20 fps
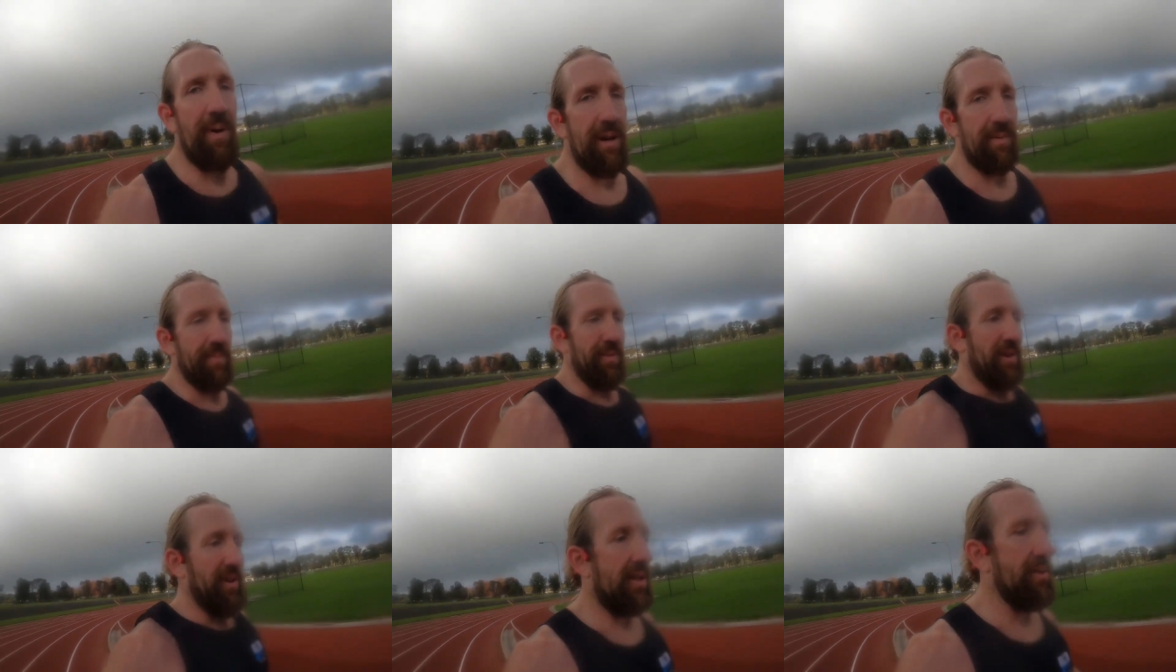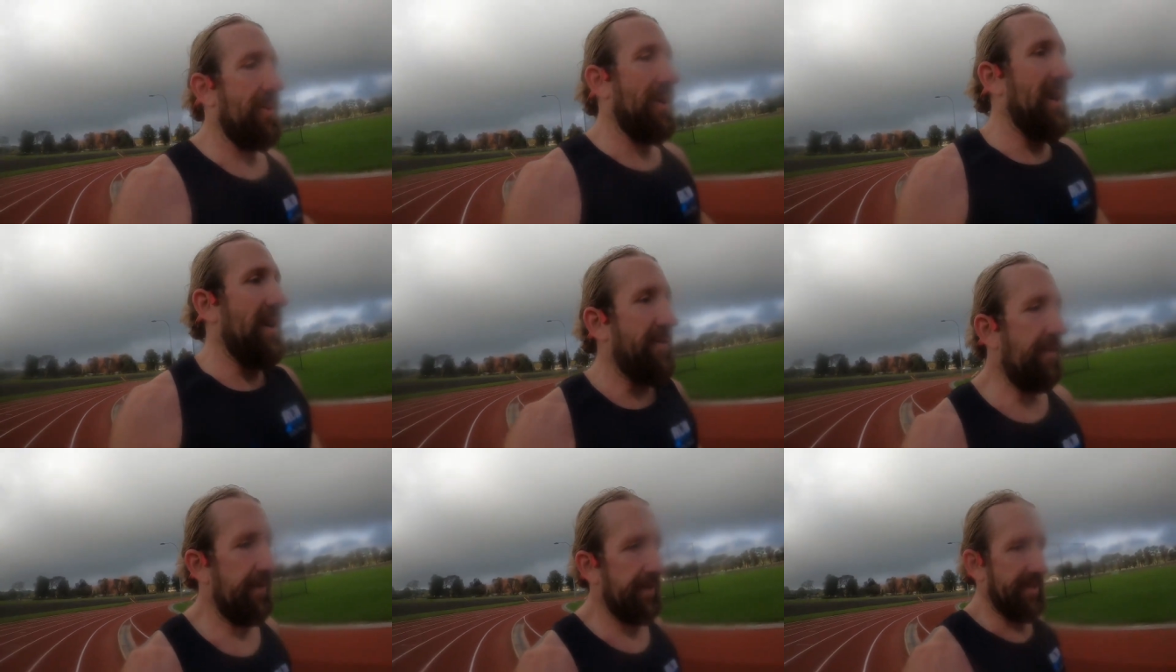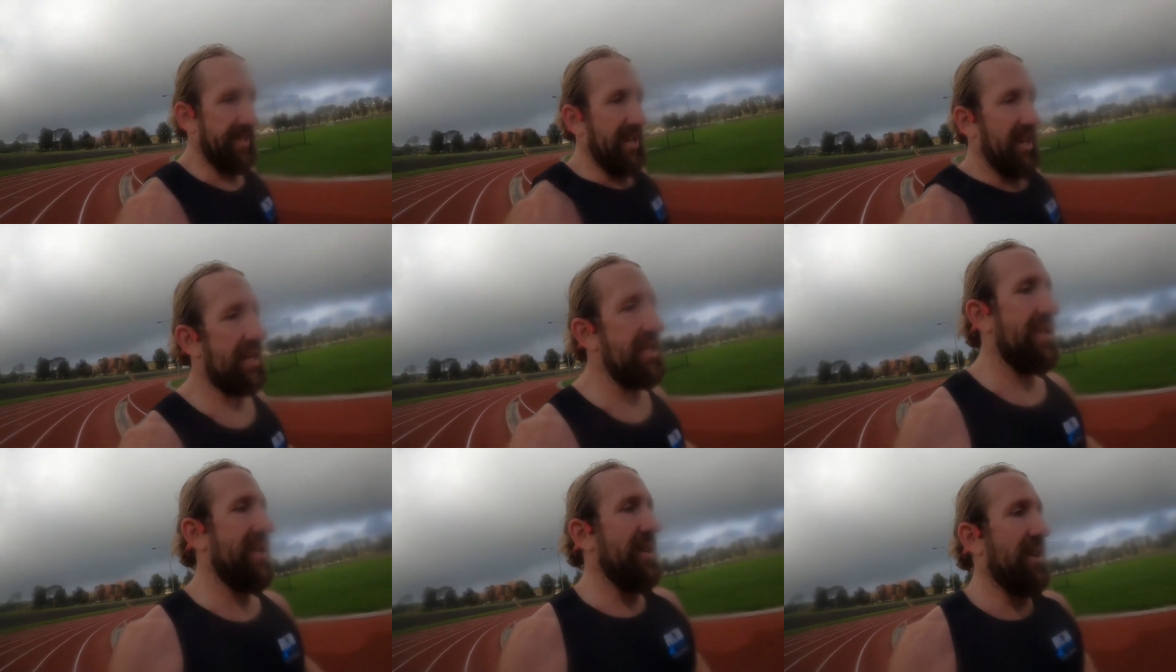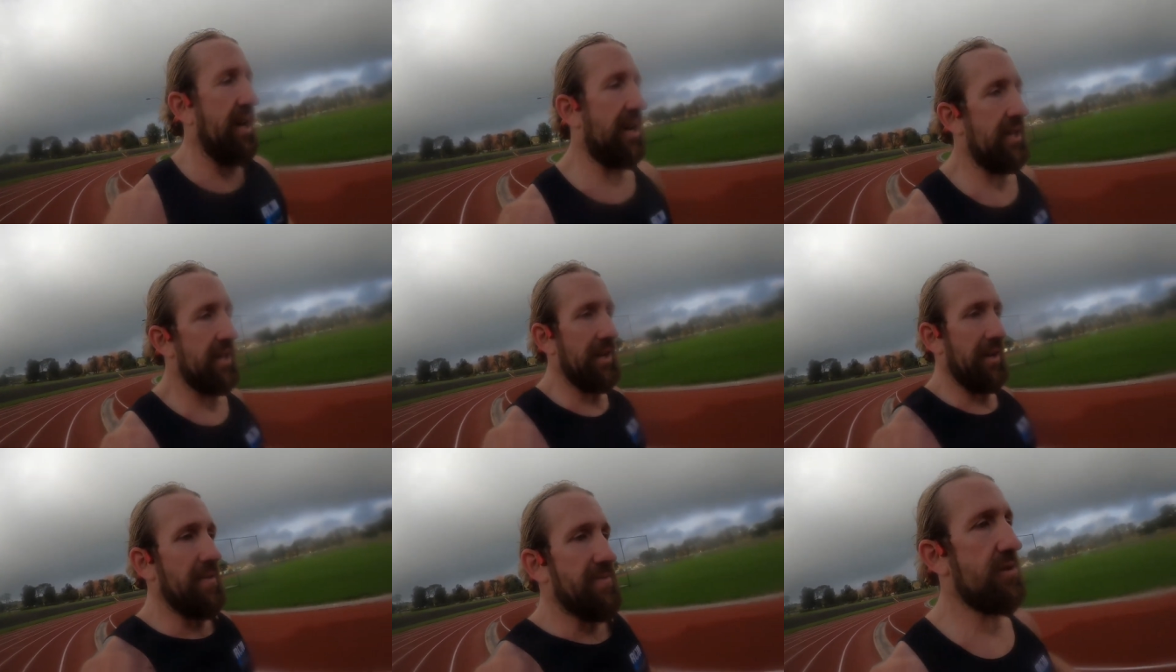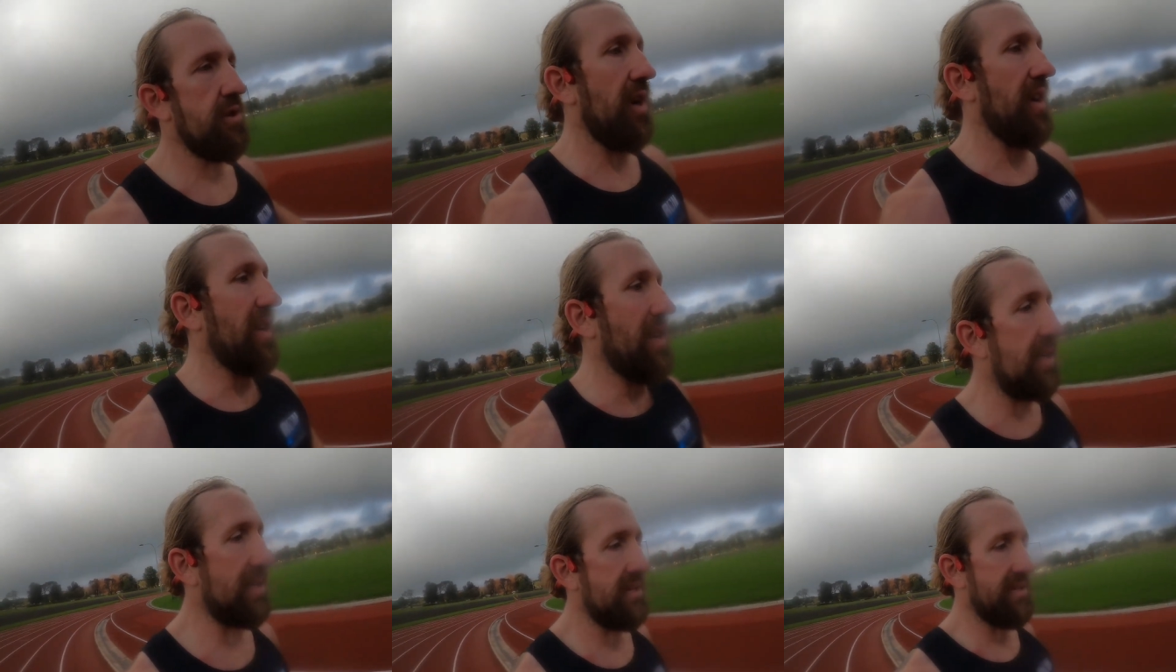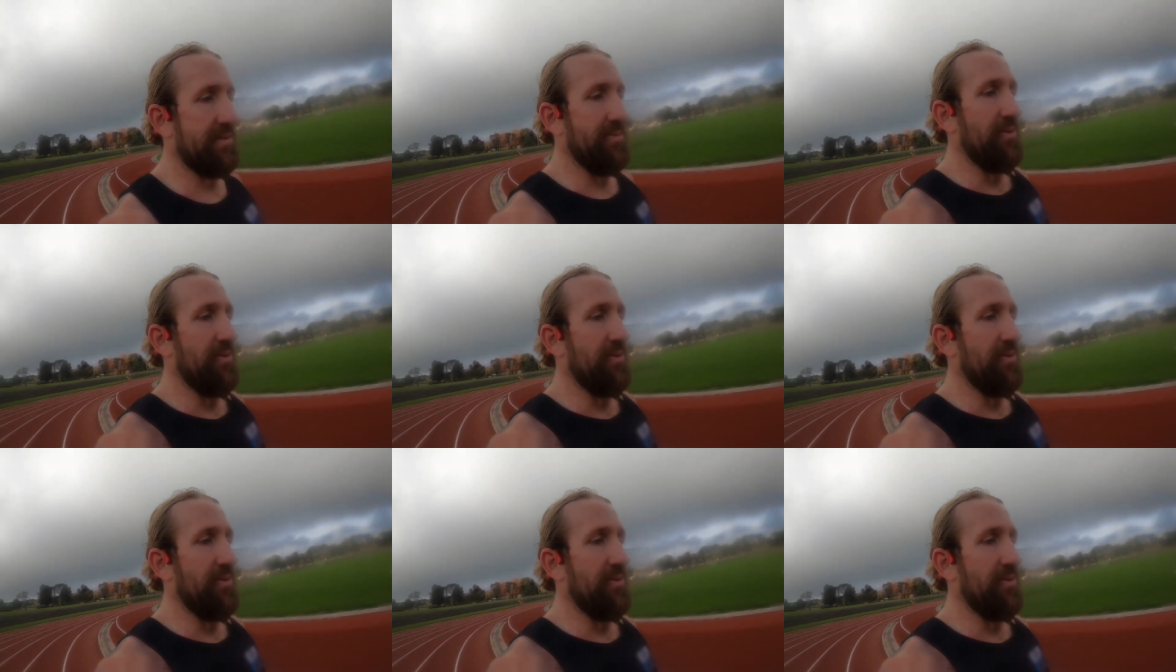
you, Mum, by the way, for saying the live tracking